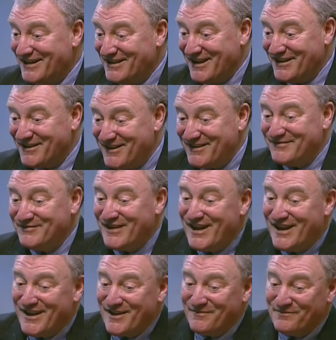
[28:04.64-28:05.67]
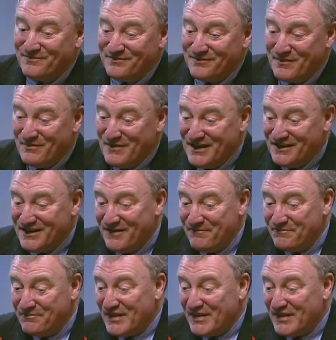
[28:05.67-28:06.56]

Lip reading: other media,